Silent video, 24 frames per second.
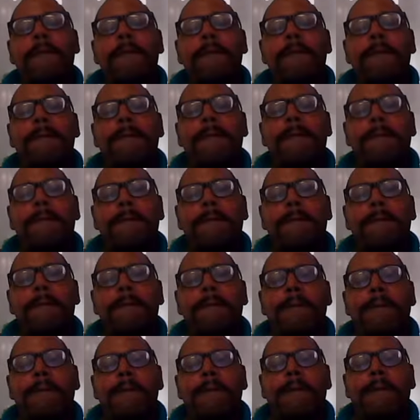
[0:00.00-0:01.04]

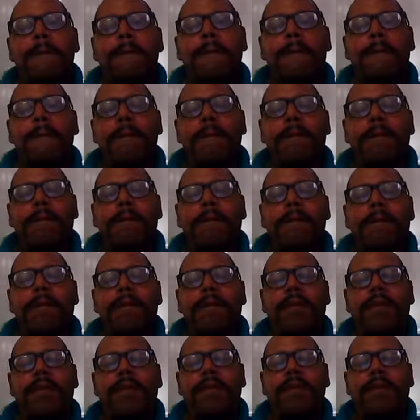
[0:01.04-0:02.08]

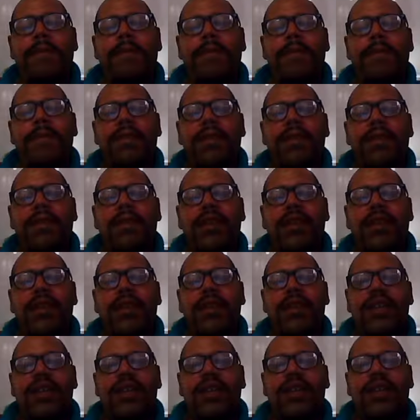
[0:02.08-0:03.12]

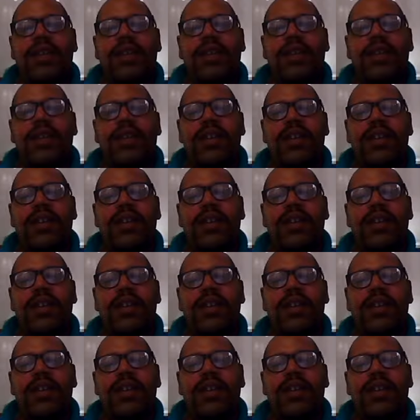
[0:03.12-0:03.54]
(silence)